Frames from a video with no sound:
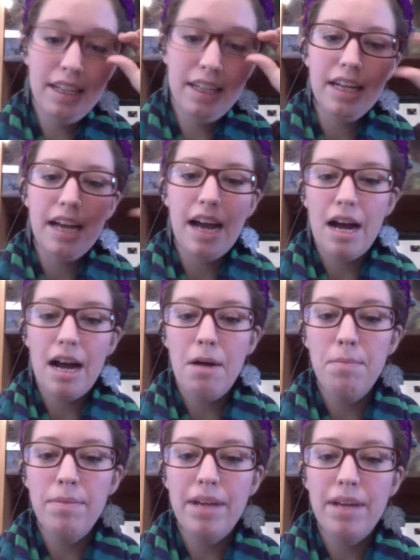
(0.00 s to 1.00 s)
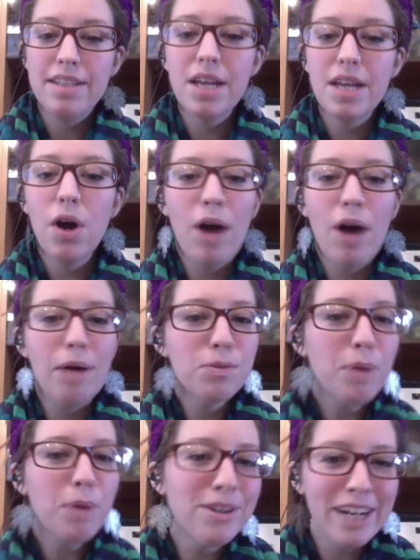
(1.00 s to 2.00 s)
And so I was
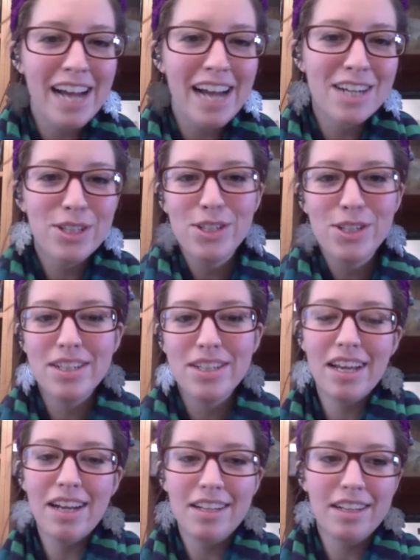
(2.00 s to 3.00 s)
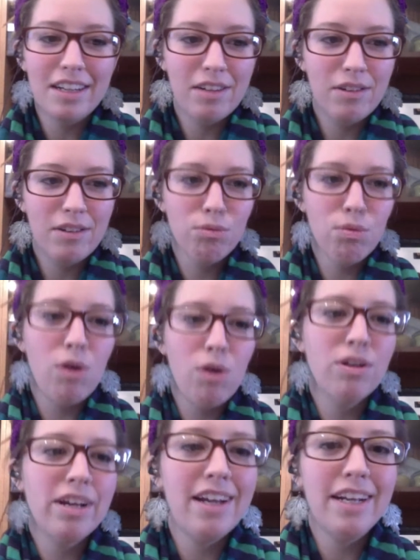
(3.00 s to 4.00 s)
wondering, actually, just to get
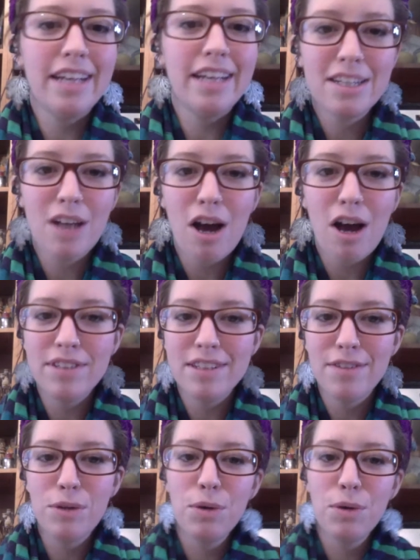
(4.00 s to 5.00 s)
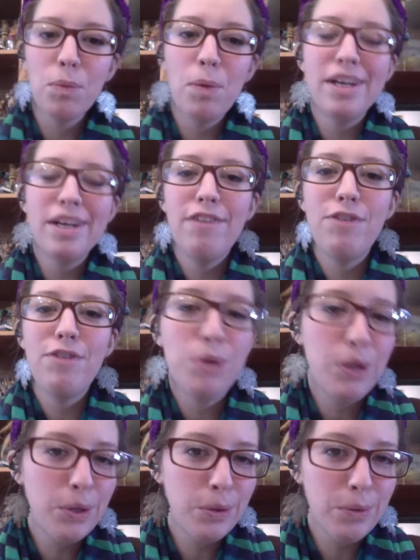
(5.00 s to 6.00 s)
it kicked off, is if you
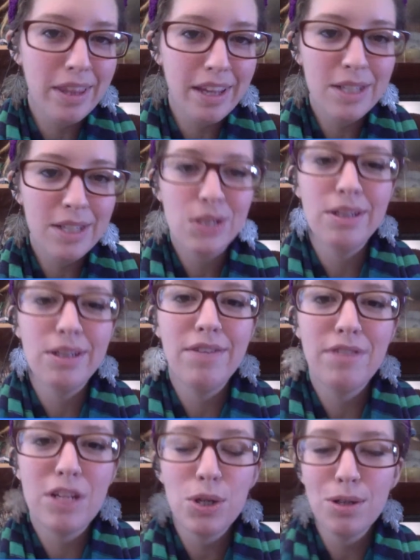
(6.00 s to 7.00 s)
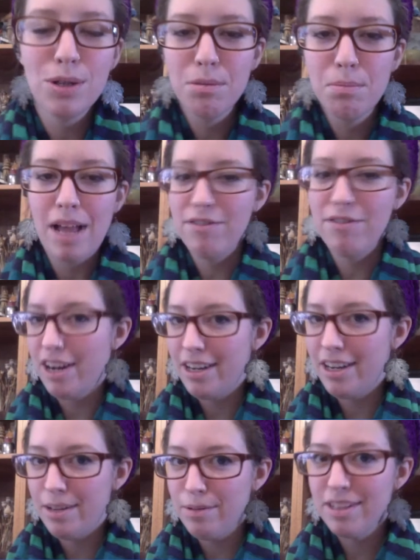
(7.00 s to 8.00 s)
knew what the history of the term Black Friday was.